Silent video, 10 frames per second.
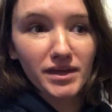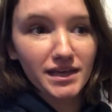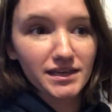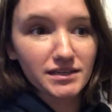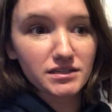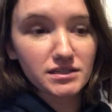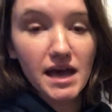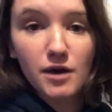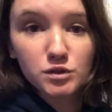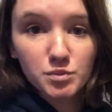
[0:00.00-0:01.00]
Is
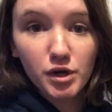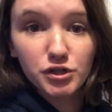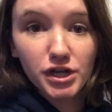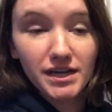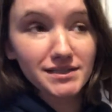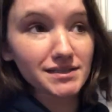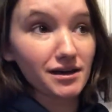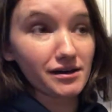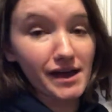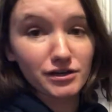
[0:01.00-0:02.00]
house projects.
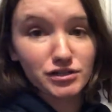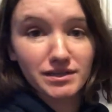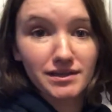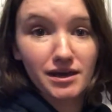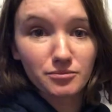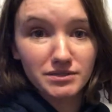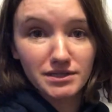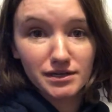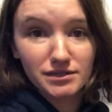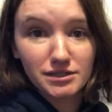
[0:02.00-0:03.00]
Actually, the
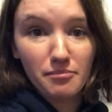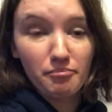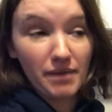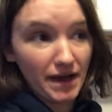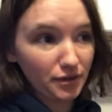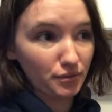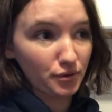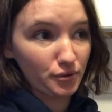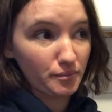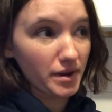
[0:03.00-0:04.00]
upstairs
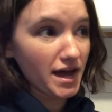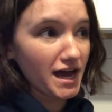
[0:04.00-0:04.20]
bathroom,